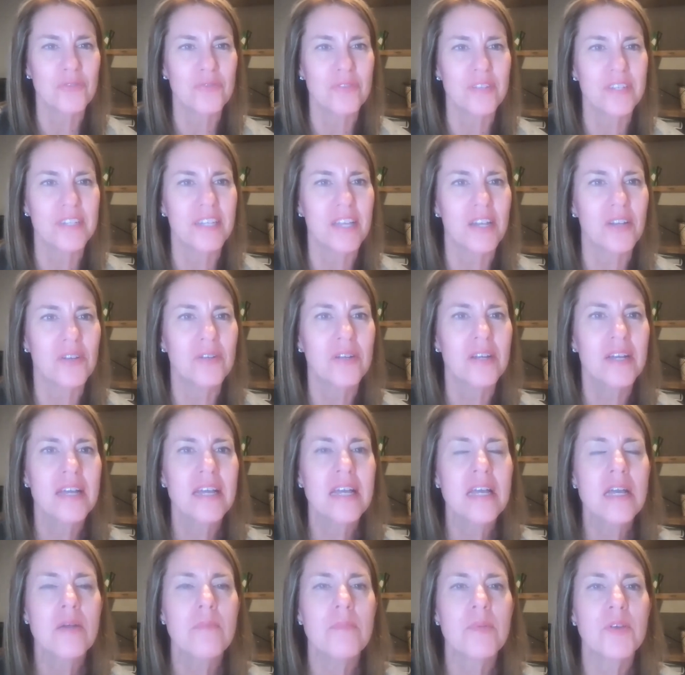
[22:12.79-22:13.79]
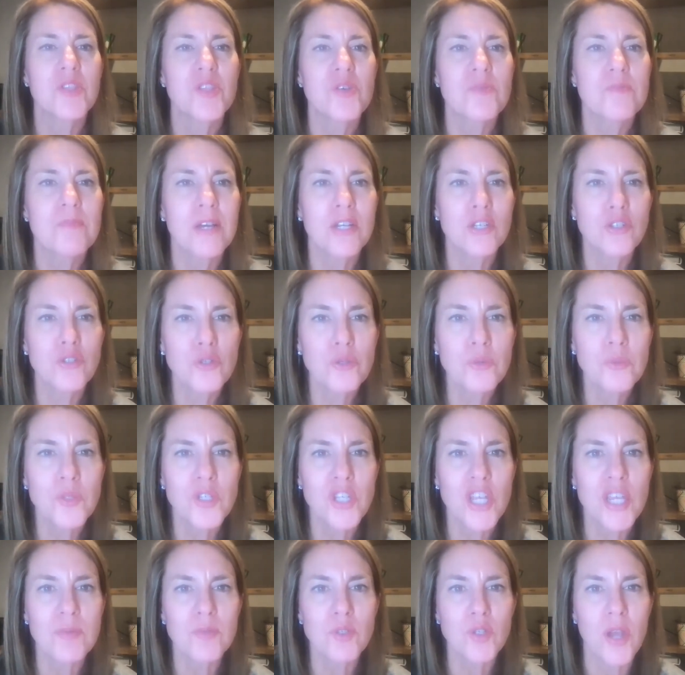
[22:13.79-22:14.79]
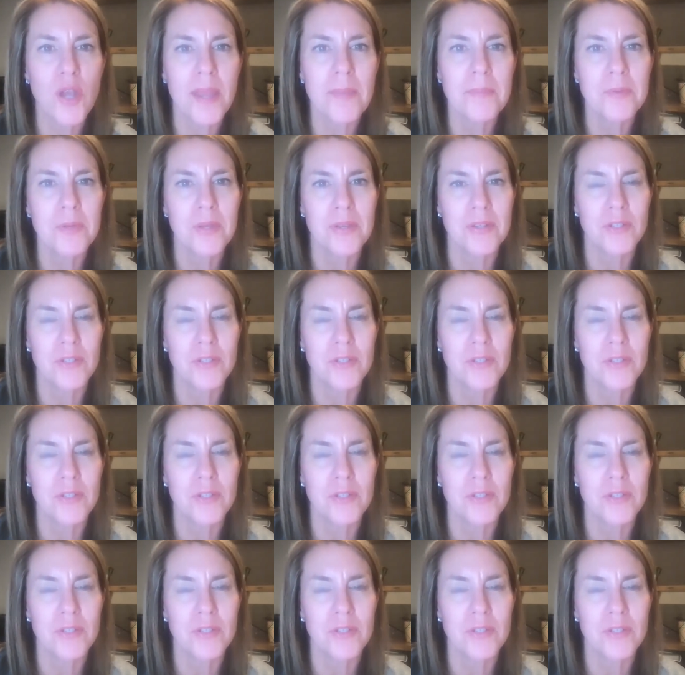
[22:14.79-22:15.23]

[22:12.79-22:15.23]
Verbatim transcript: video. But the mushroom-shaped tri